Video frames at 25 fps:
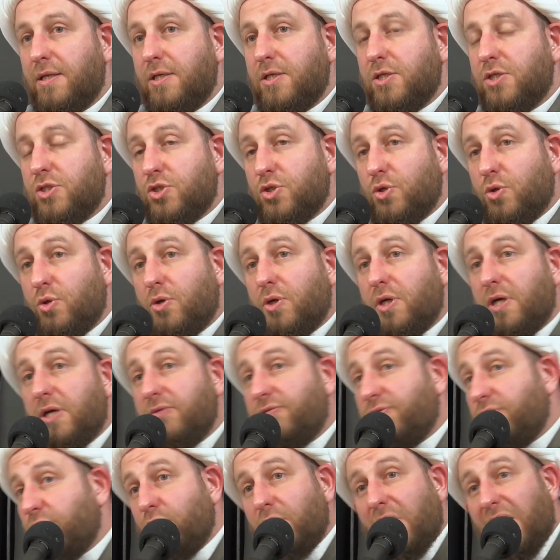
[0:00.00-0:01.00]
So
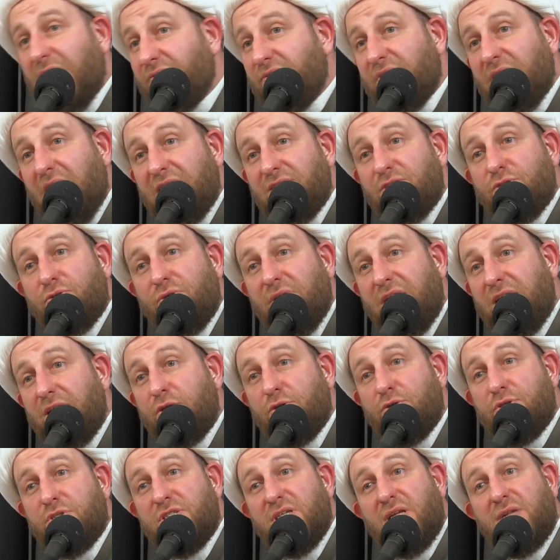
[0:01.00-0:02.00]
if you have not trained
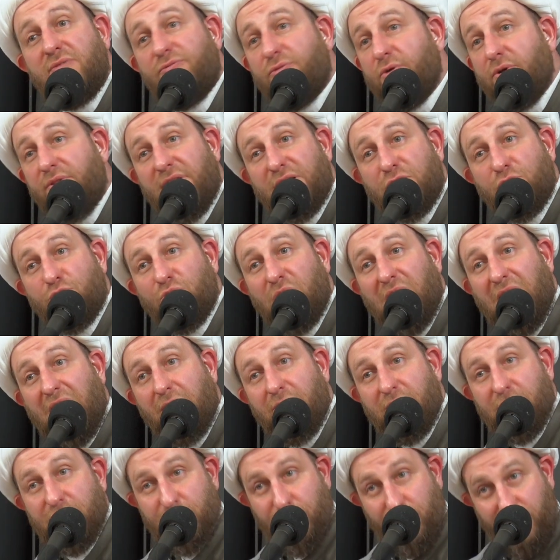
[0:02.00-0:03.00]
yourself for the 2 hours,